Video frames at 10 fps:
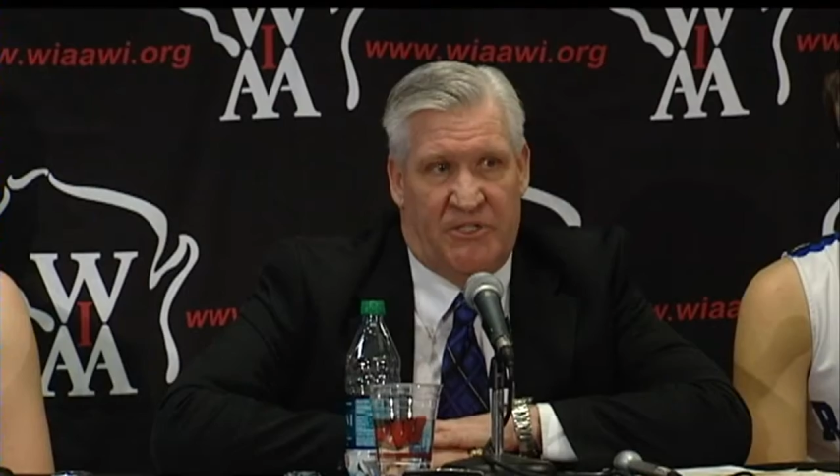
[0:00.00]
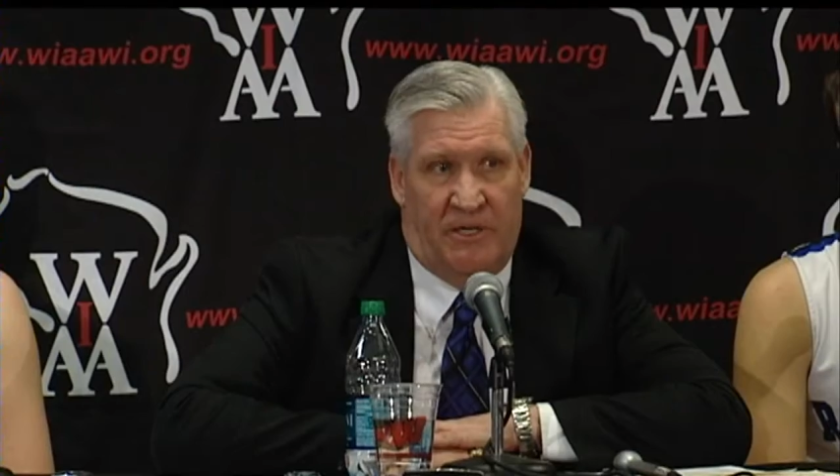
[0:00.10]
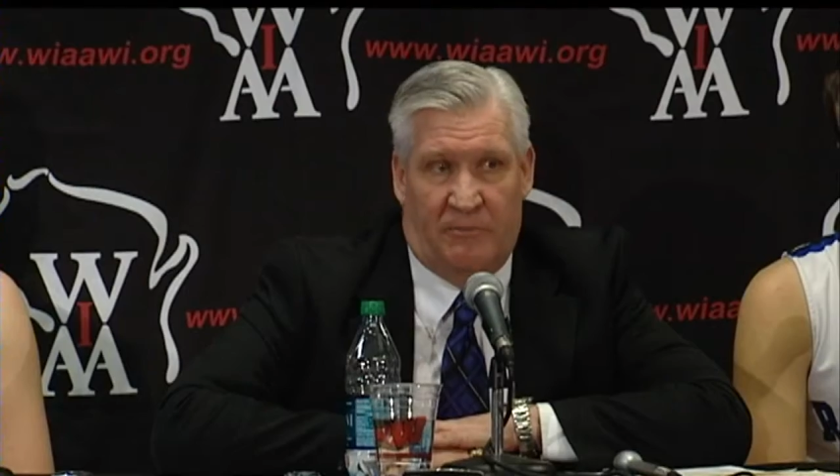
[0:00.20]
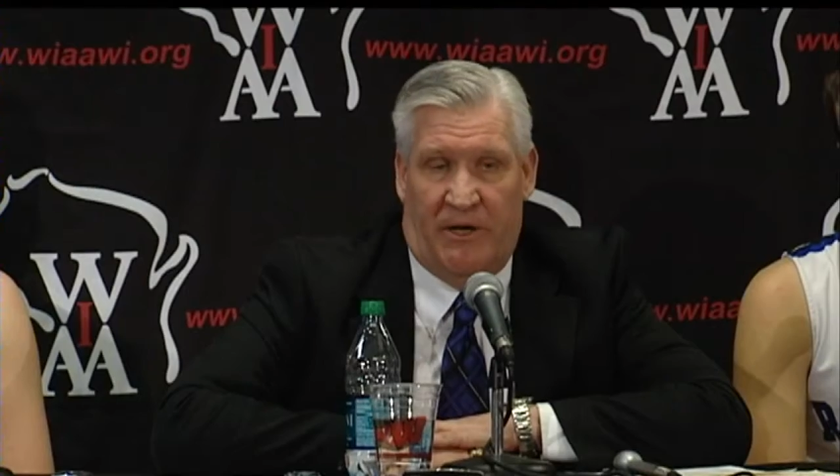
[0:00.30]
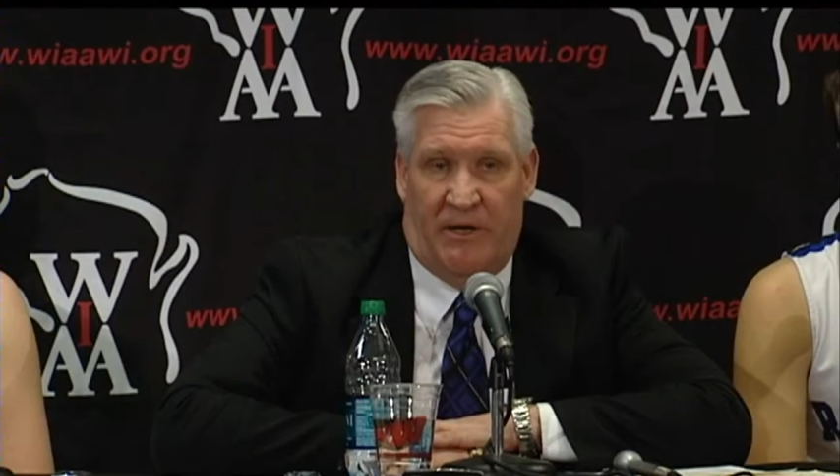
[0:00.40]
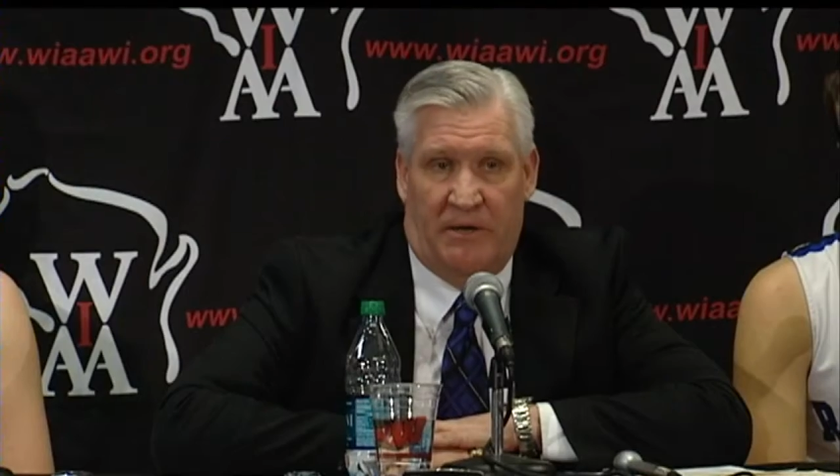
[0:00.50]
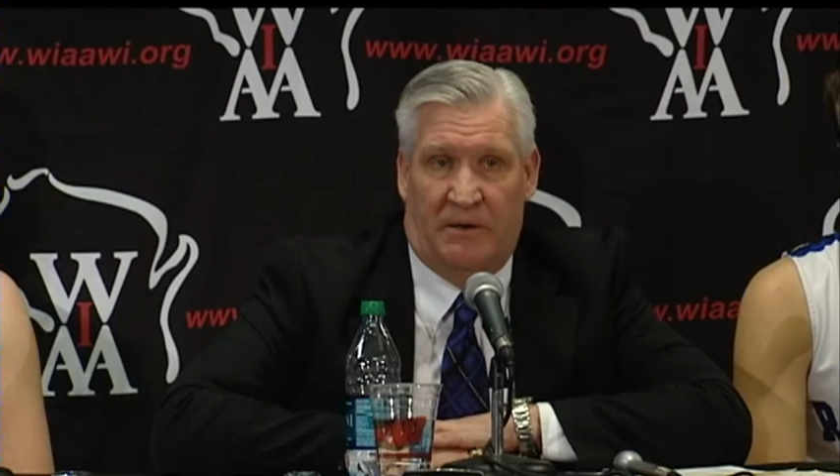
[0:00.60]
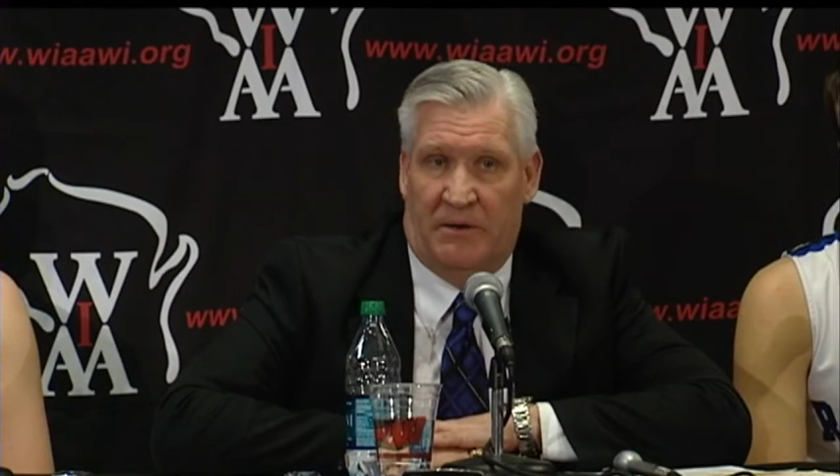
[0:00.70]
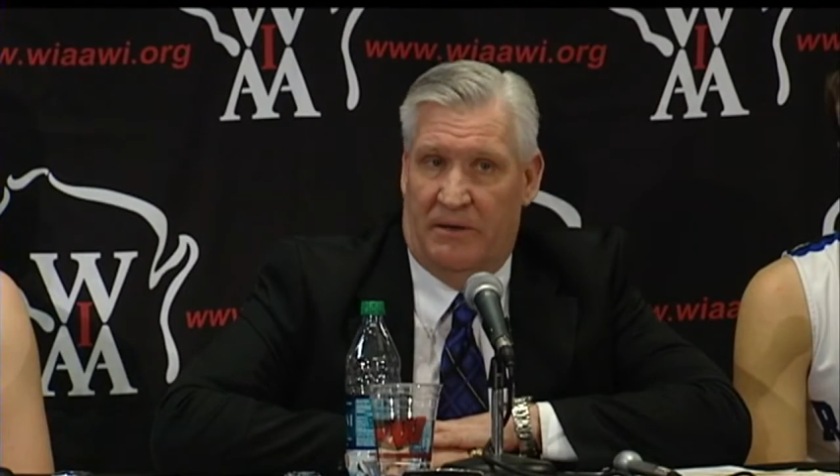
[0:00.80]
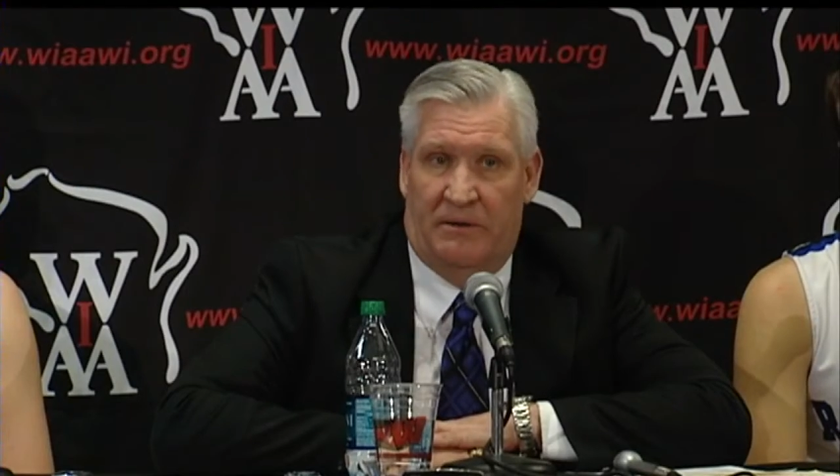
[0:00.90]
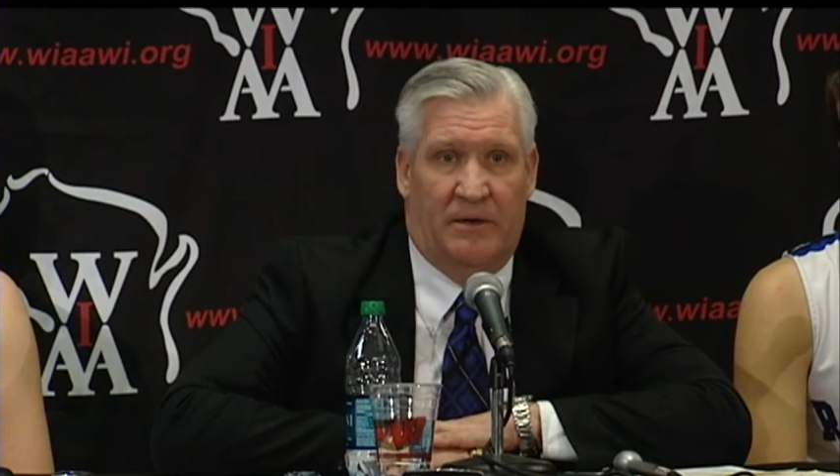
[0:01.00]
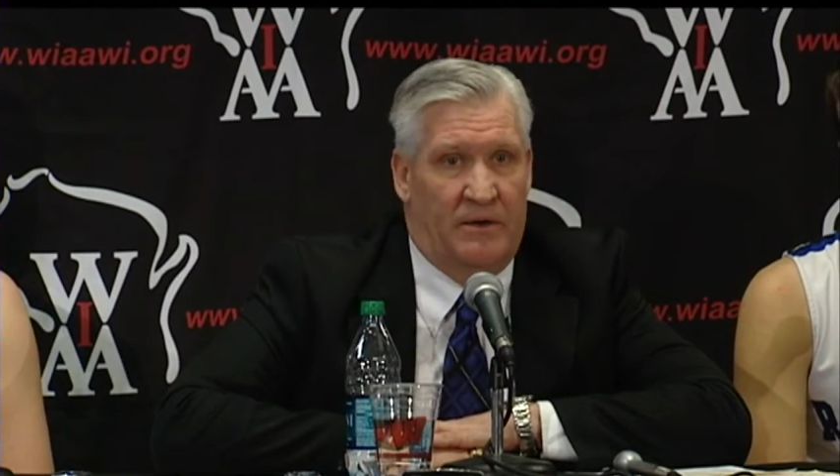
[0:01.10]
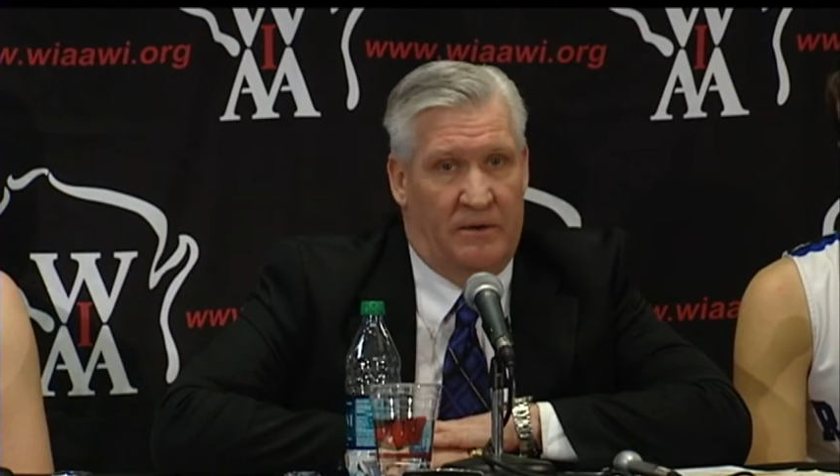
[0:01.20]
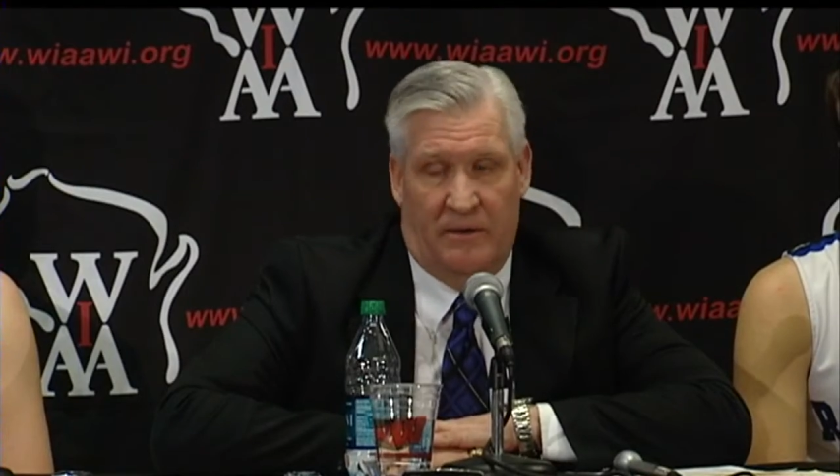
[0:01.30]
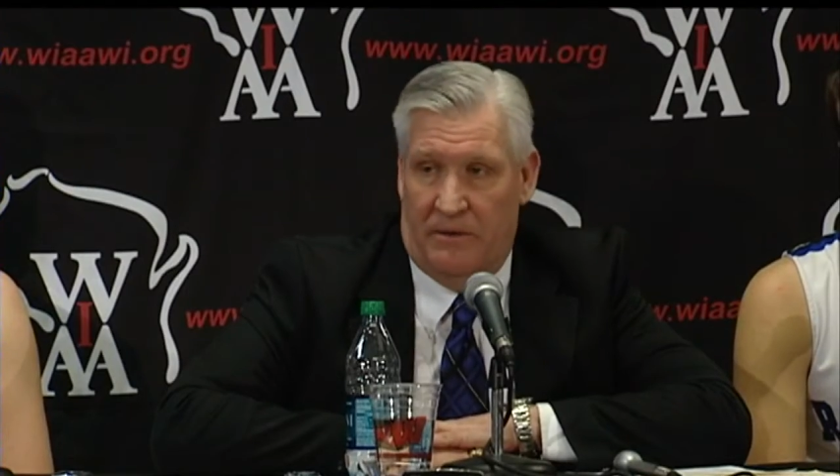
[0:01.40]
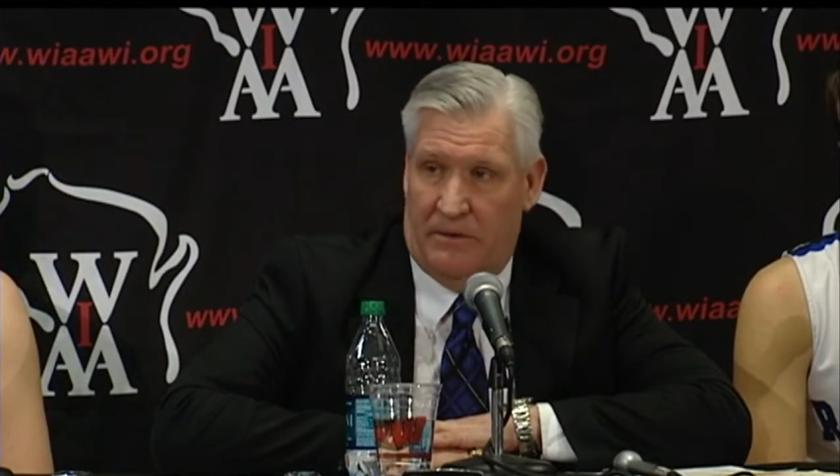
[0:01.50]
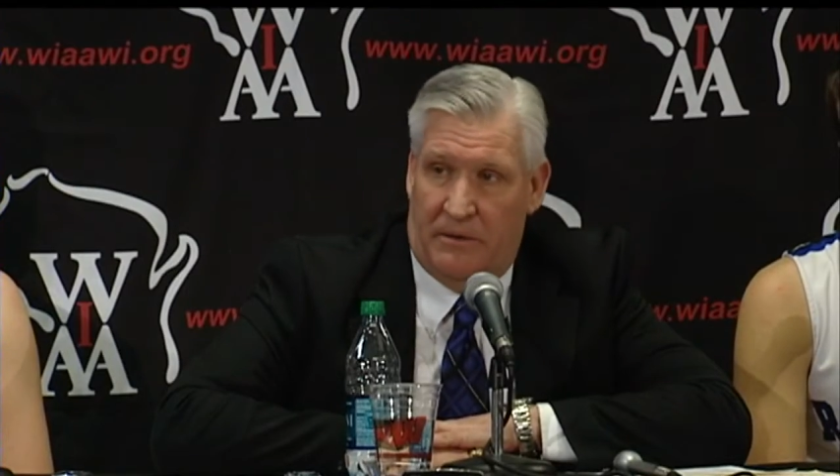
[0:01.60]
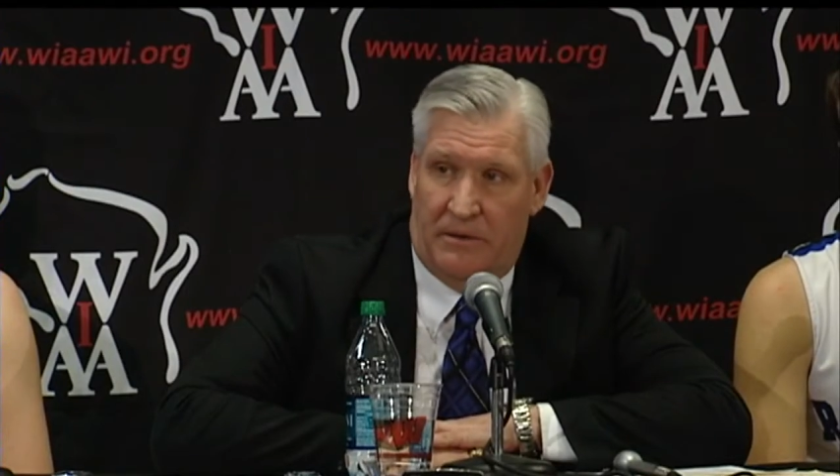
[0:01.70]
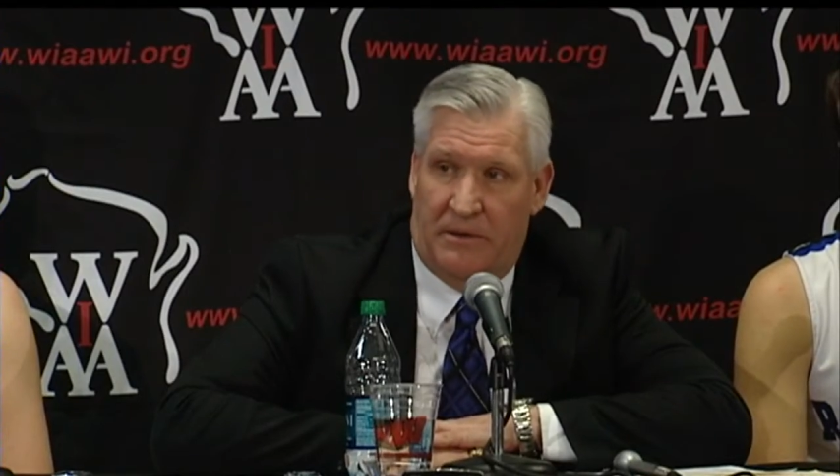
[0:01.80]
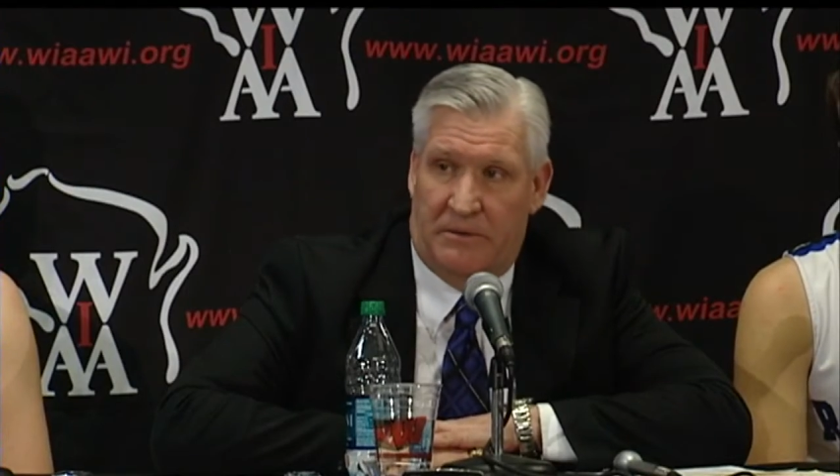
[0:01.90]
team right here,
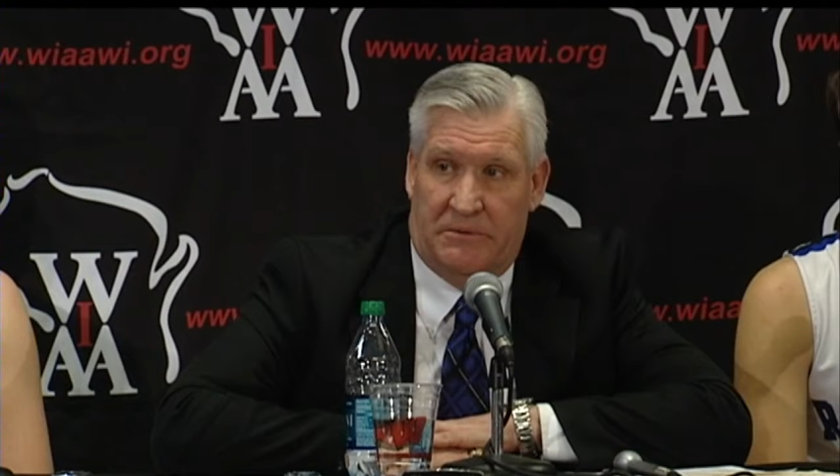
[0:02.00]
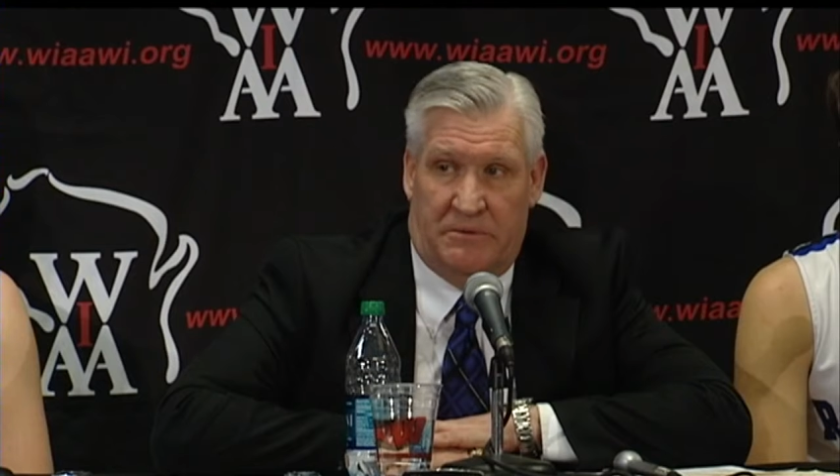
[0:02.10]
you know,